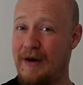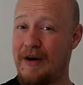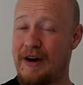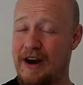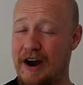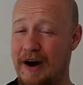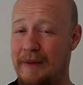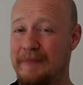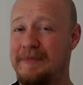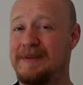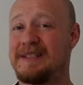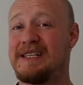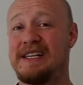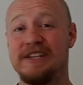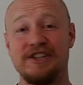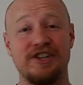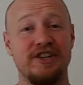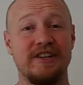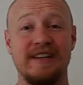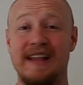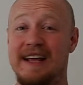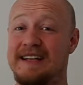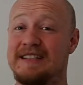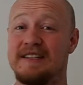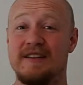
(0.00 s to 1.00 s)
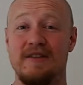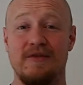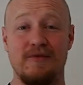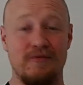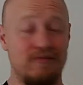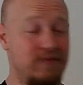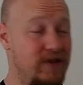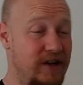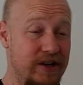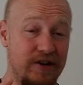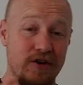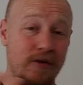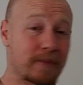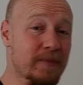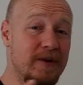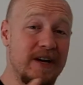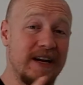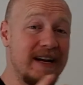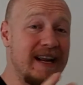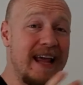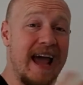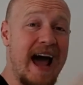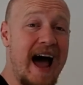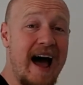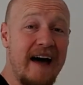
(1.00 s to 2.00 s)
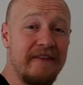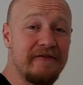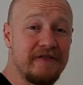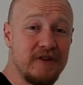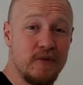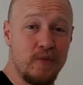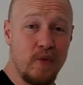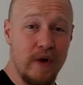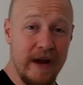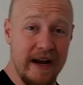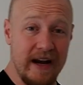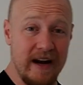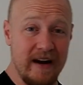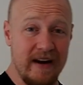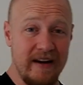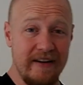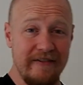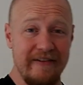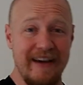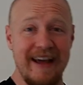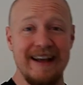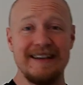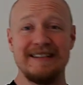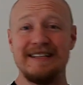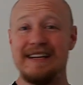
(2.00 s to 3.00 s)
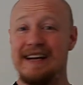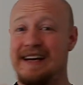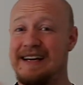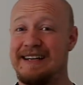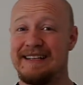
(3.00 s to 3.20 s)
a competition, you don't particularly have to win an event.